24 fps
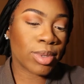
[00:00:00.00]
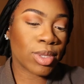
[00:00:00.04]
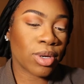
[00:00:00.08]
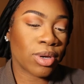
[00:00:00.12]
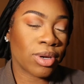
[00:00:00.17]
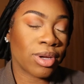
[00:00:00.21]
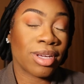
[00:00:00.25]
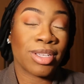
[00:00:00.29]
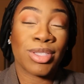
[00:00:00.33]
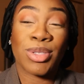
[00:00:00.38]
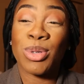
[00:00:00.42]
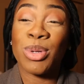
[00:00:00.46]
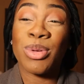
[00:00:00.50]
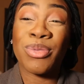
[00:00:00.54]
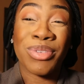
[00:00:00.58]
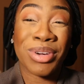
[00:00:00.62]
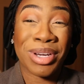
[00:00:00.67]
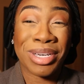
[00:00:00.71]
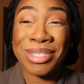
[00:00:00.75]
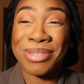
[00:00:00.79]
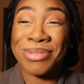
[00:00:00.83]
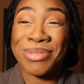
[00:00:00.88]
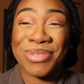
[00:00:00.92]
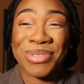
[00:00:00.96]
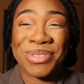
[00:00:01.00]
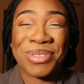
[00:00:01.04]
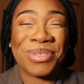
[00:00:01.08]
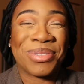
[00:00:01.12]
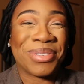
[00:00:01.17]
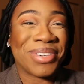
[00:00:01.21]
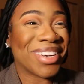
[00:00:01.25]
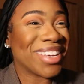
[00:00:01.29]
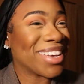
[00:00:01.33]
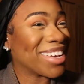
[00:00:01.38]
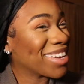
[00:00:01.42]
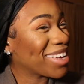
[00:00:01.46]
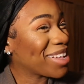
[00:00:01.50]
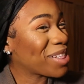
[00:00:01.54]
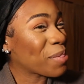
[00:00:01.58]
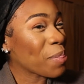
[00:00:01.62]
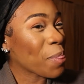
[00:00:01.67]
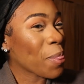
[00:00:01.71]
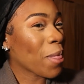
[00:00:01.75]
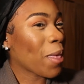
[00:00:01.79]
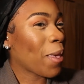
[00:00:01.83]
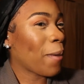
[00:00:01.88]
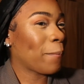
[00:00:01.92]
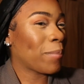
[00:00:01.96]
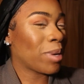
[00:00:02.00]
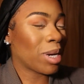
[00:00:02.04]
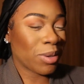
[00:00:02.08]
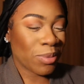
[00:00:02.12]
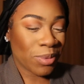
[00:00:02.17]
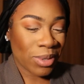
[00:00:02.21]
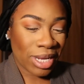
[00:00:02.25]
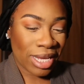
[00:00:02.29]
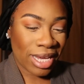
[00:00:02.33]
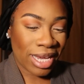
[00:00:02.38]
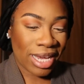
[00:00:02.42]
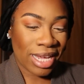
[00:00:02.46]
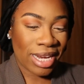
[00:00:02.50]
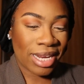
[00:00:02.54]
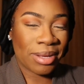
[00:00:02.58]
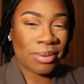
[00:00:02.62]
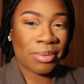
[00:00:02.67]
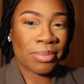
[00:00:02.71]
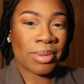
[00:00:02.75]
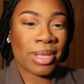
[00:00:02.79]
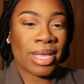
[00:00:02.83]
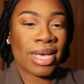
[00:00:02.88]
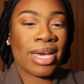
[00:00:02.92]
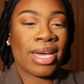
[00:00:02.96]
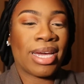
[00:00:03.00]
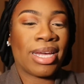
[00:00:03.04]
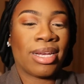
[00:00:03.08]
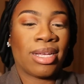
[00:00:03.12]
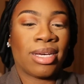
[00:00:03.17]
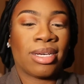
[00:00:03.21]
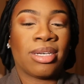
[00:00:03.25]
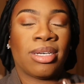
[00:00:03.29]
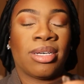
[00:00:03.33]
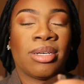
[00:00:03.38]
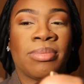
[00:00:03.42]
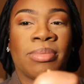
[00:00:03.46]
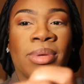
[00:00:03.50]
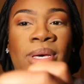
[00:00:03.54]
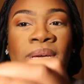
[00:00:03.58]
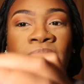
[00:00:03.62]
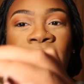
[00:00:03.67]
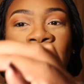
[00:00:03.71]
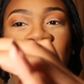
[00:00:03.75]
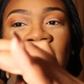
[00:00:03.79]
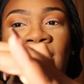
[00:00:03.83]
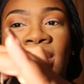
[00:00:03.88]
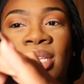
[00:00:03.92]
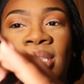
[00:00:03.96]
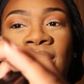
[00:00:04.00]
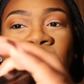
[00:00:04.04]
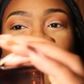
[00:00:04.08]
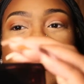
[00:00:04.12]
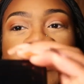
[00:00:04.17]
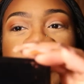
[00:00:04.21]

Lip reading: sorry, I totally forgot I was recording. But I went ahead and applied Anastasia